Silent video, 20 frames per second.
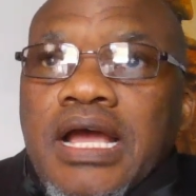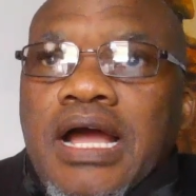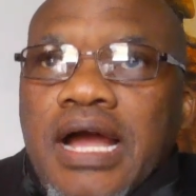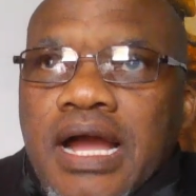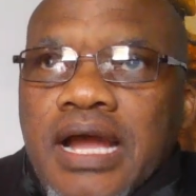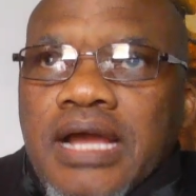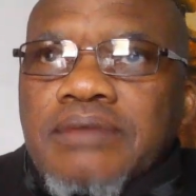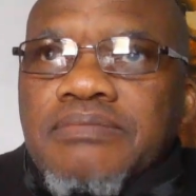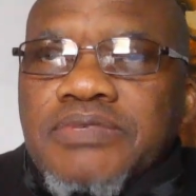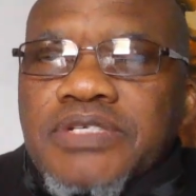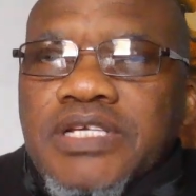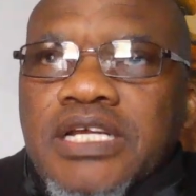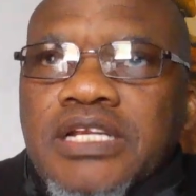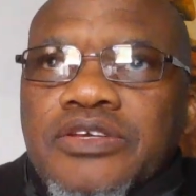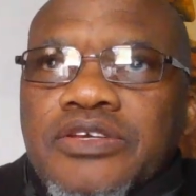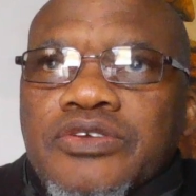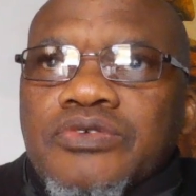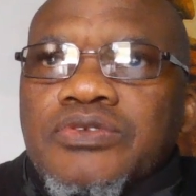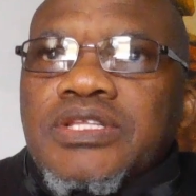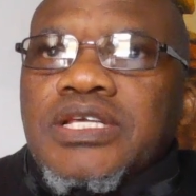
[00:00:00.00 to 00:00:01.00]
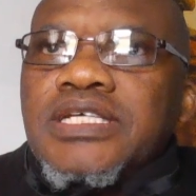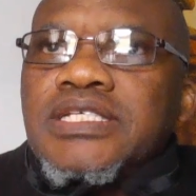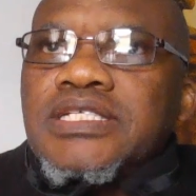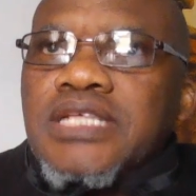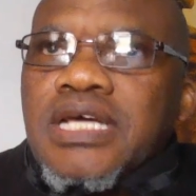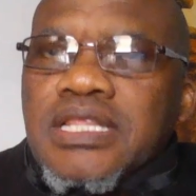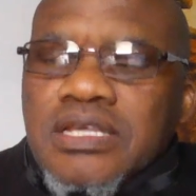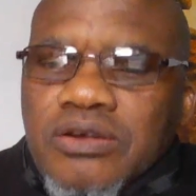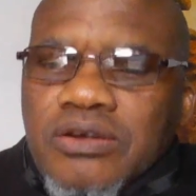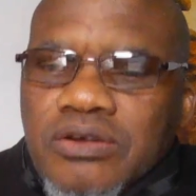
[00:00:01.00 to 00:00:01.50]
I am telling you, there's
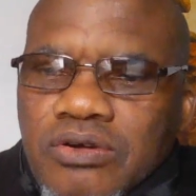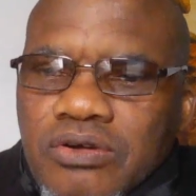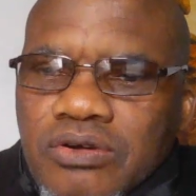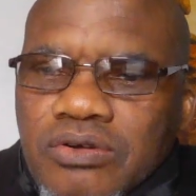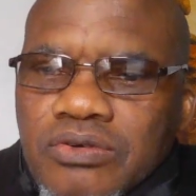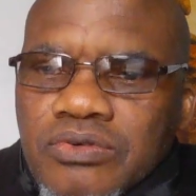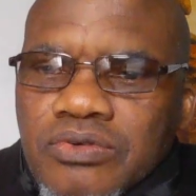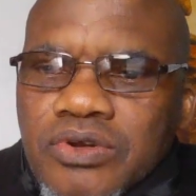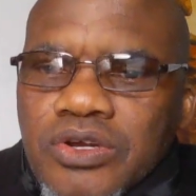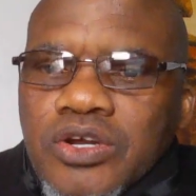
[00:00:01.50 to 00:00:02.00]
nothing wrong